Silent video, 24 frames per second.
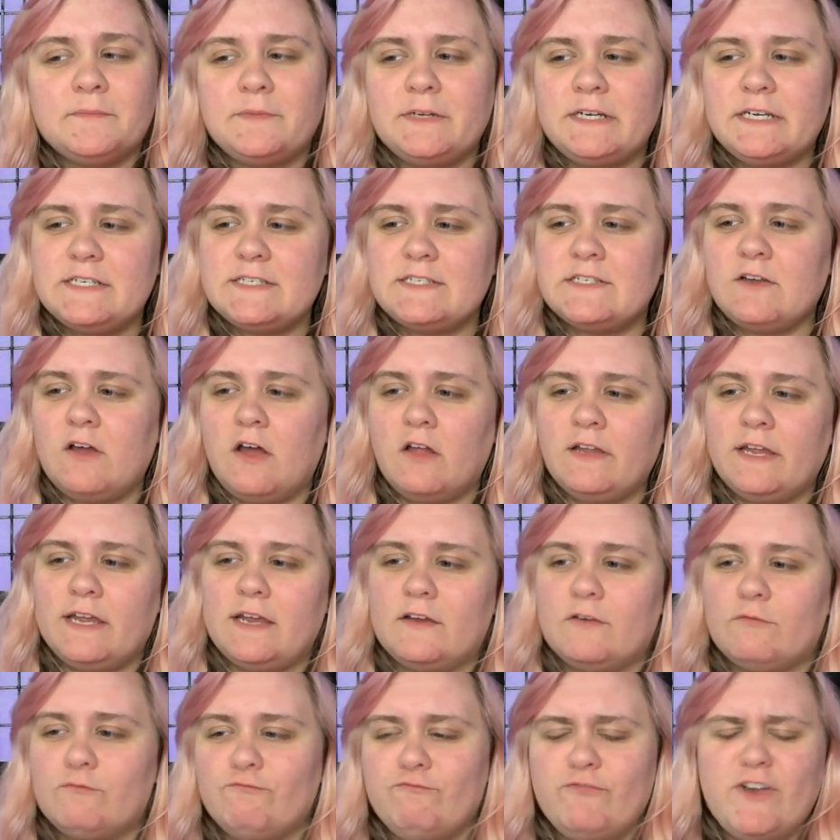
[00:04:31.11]
but it's not
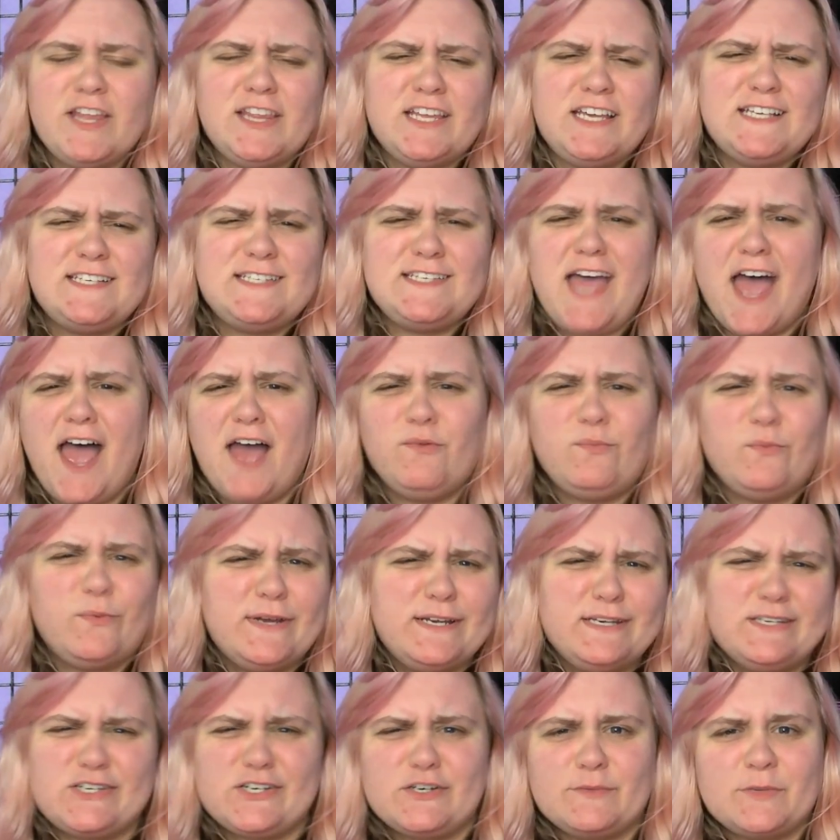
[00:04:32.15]
like really sad
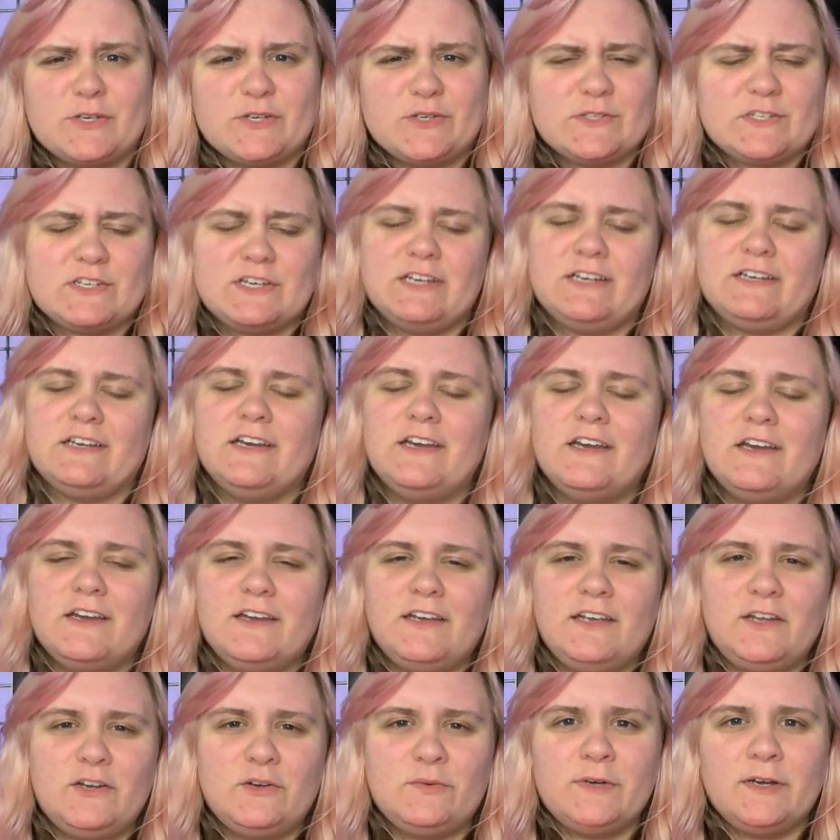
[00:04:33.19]
winter music
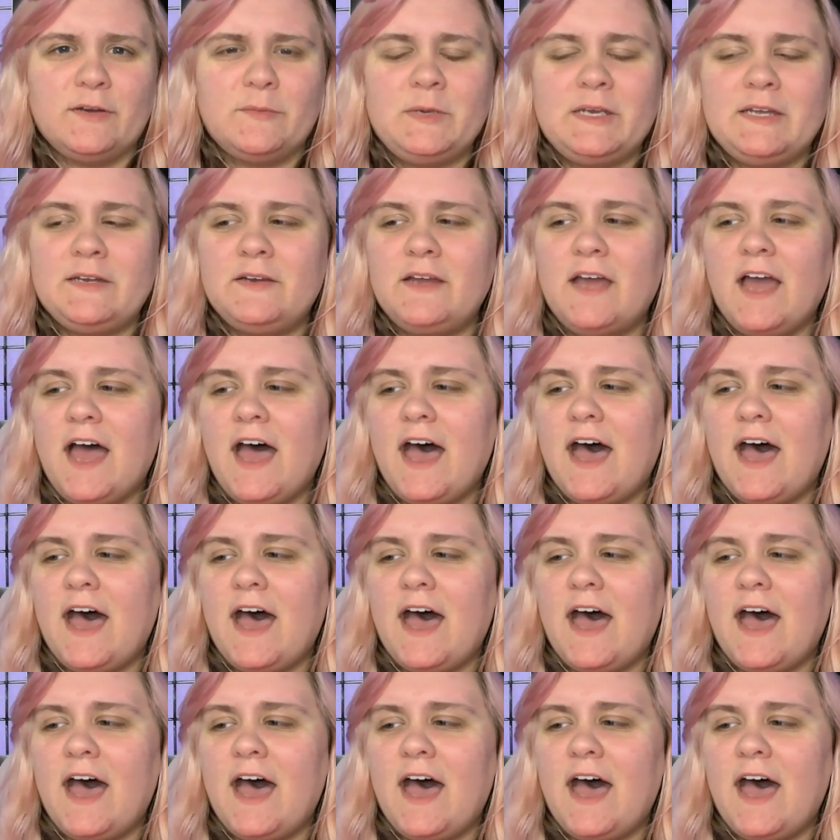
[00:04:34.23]
you know what i mean